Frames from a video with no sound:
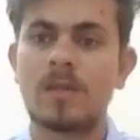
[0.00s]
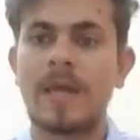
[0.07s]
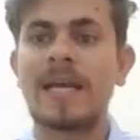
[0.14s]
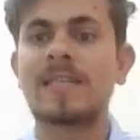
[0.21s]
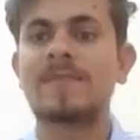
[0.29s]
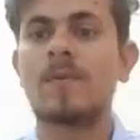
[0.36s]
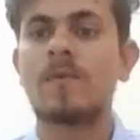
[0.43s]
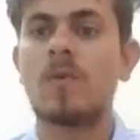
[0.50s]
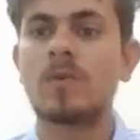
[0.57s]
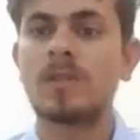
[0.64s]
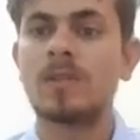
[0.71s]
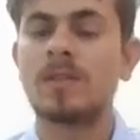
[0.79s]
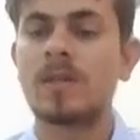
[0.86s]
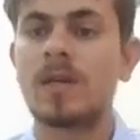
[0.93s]
Thanks for
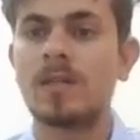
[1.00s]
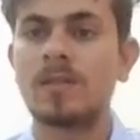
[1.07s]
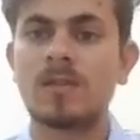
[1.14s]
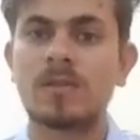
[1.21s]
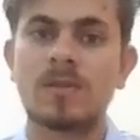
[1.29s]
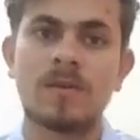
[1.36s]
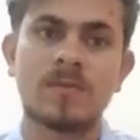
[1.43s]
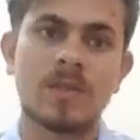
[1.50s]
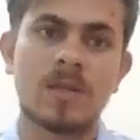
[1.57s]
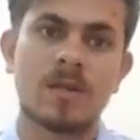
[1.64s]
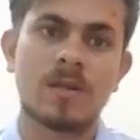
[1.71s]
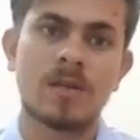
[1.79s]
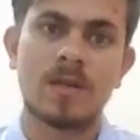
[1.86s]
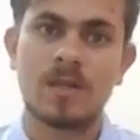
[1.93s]
watching. Can subscribe
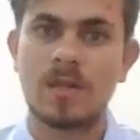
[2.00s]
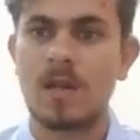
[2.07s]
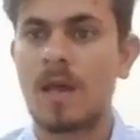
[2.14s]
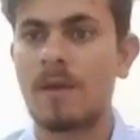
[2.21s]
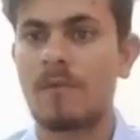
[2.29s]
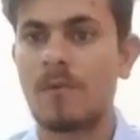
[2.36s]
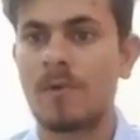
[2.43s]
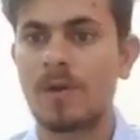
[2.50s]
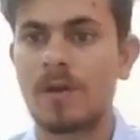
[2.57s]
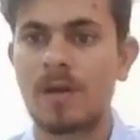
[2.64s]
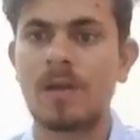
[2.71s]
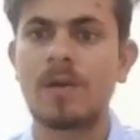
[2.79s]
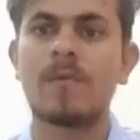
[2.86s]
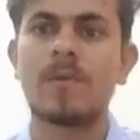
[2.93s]
channel, hit the like button
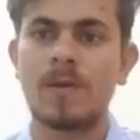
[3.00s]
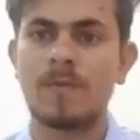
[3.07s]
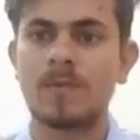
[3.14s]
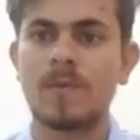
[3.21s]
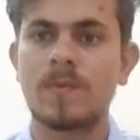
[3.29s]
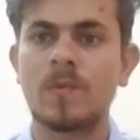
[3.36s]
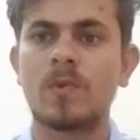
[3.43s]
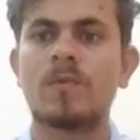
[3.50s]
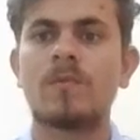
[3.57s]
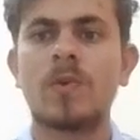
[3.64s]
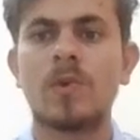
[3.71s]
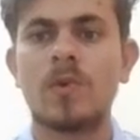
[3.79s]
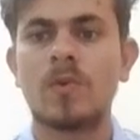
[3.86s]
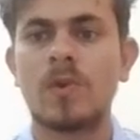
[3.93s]
and give a thumbs up to the
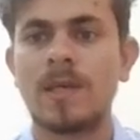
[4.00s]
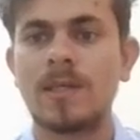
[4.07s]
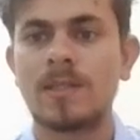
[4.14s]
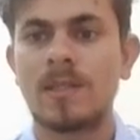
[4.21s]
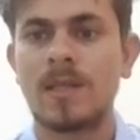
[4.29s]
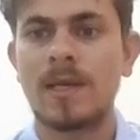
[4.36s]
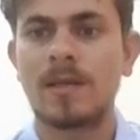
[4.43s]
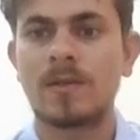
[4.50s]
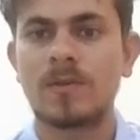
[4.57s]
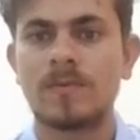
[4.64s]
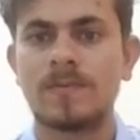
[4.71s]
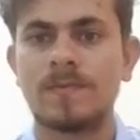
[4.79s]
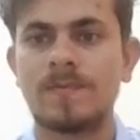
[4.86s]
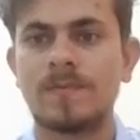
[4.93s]
video guys. Thank you